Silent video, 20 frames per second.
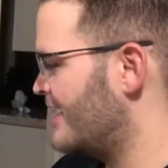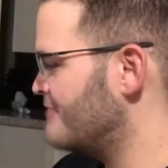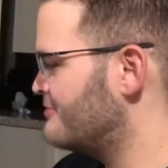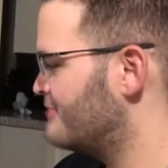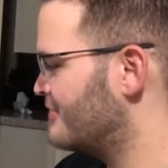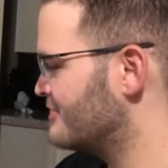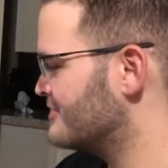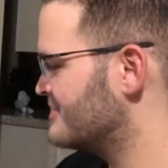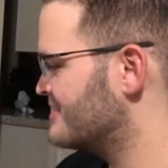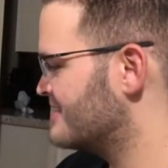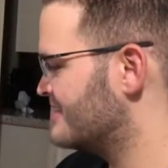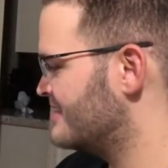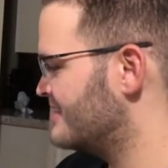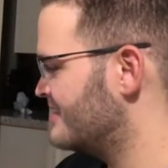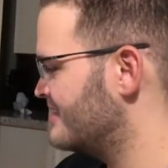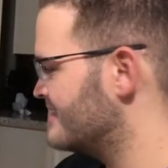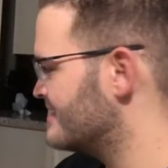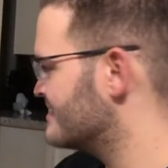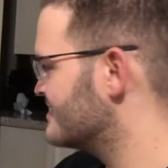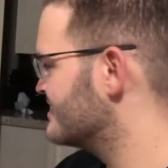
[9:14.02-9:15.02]
I posted
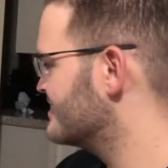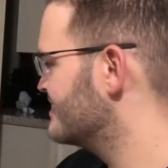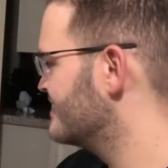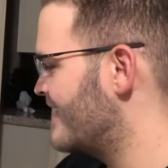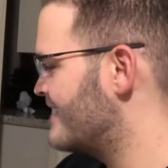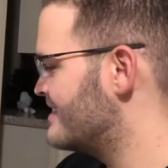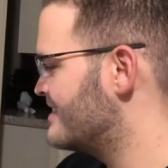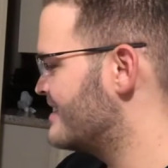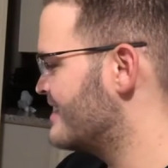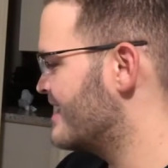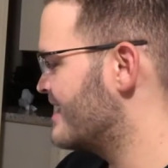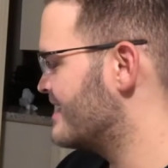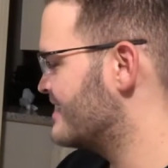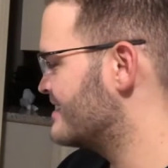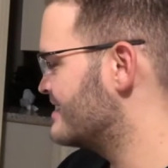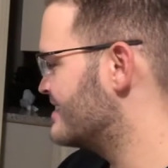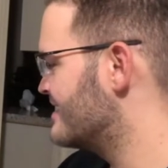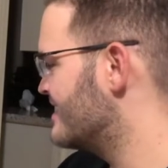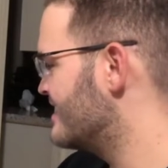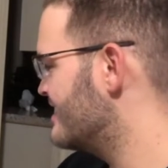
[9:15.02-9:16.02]
this, and
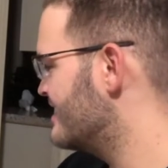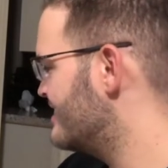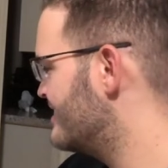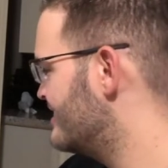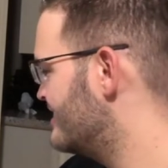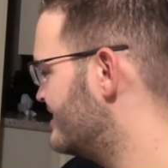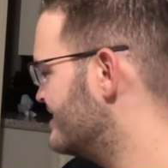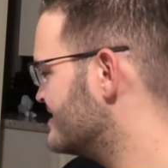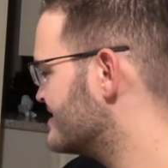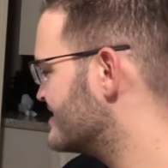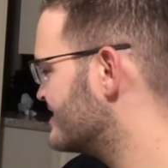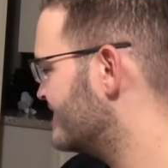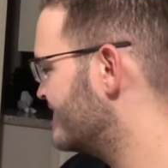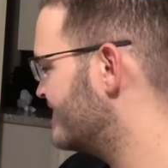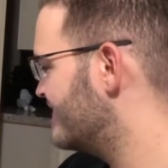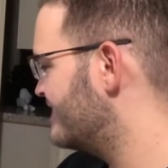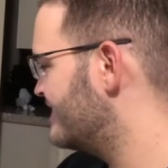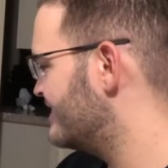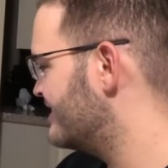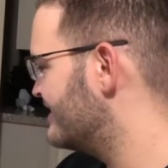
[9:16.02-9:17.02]
then this
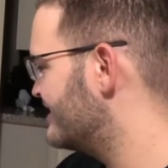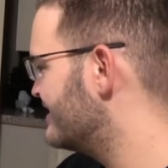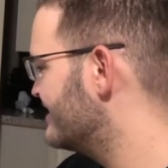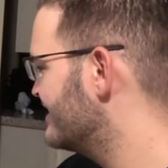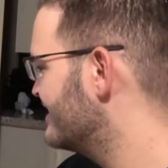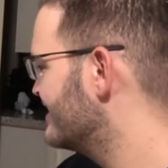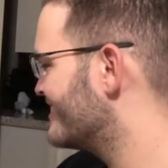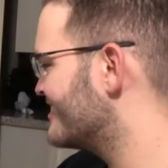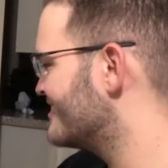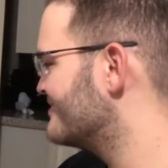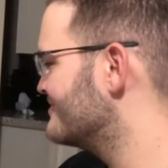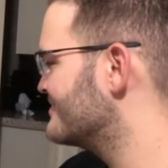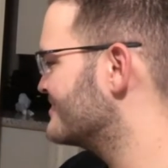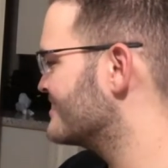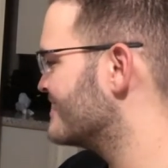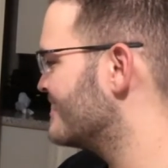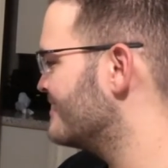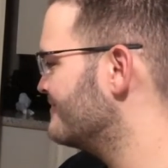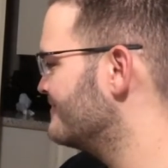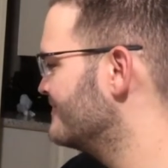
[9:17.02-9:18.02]
lady comes
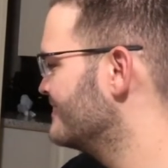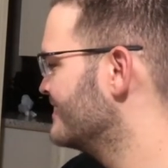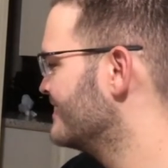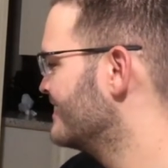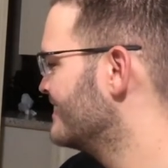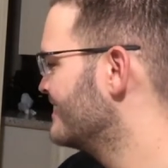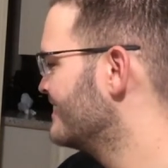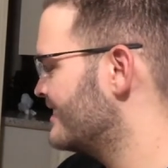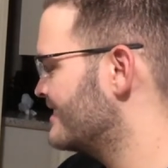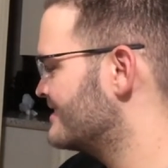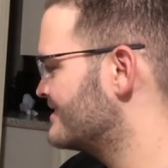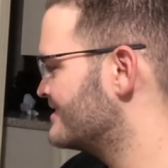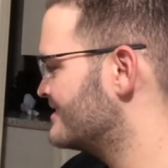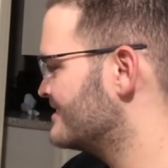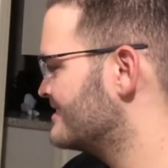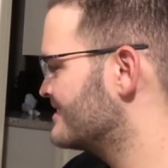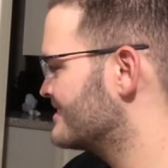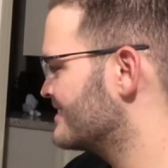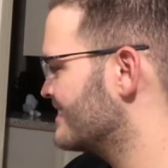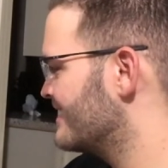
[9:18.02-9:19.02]
up, and
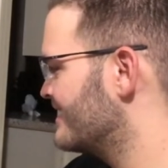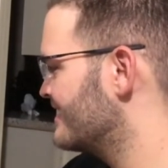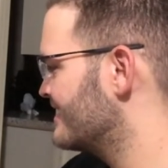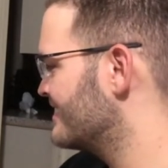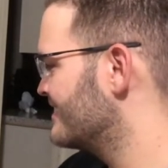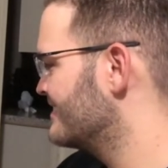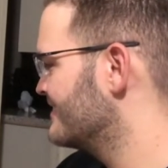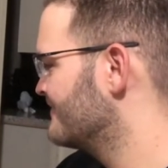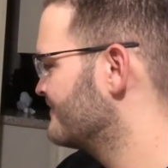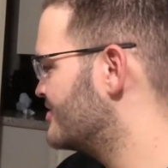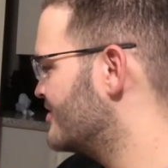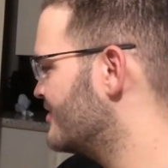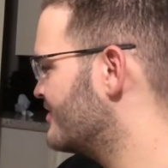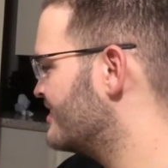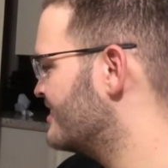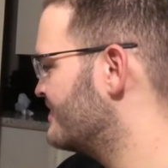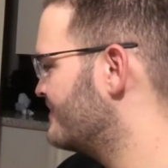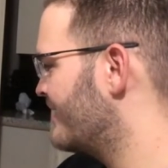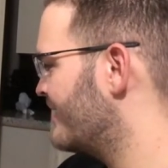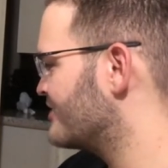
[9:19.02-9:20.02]
she's like,
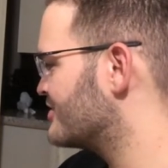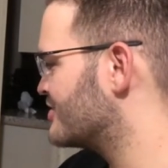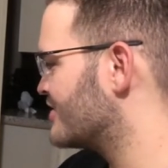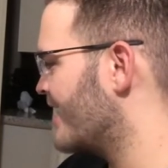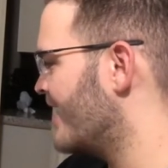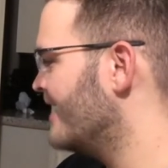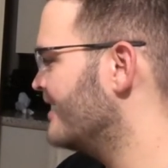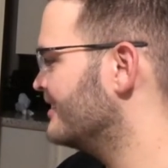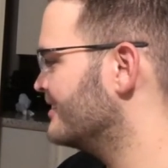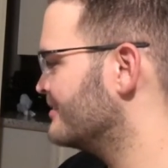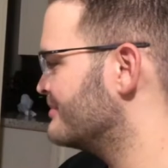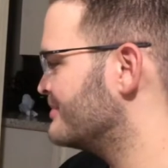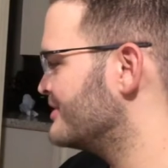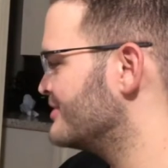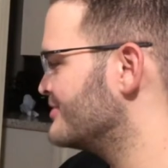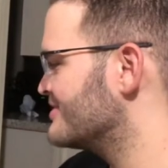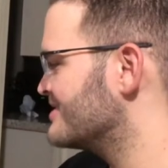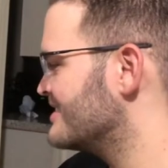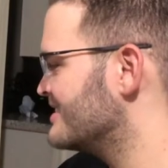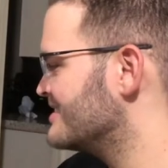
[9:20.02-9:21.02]
joking about child
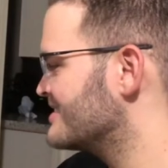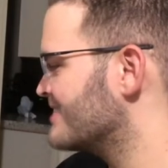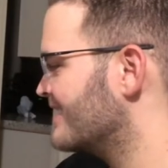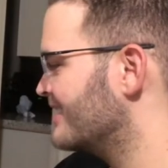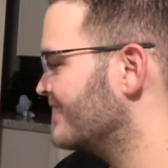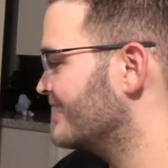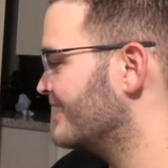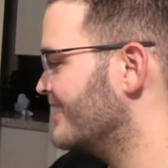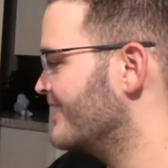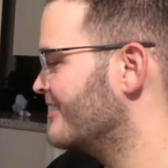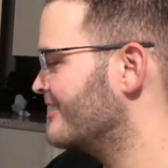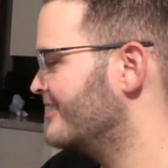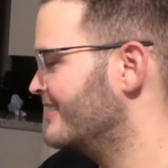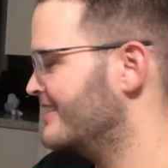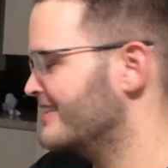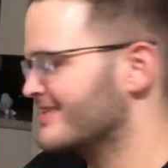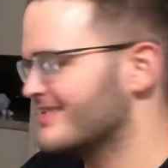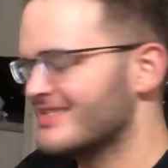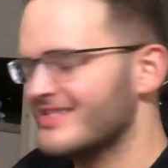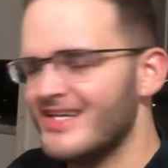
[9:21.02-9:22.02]
abuse is
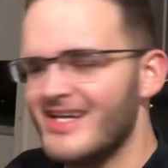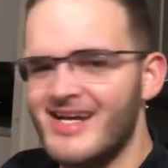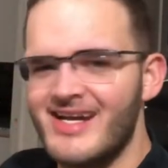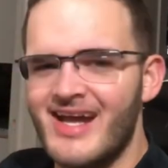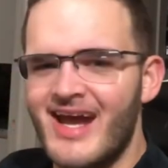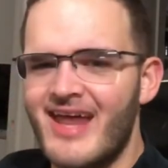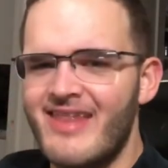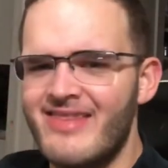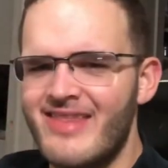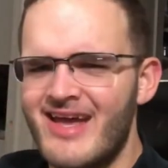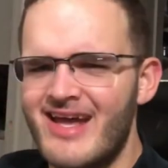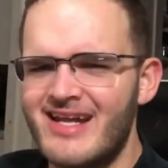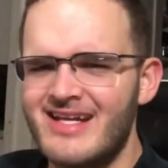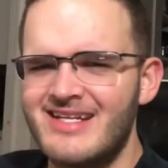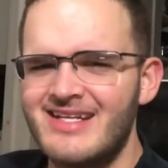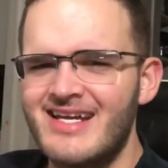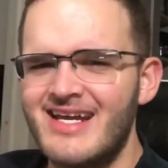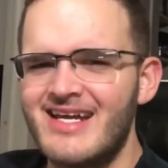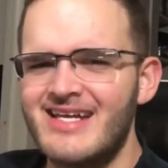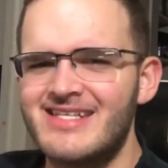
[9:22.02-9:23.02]
hilarious, and
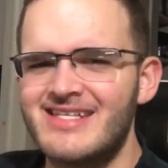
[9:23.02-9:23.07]
then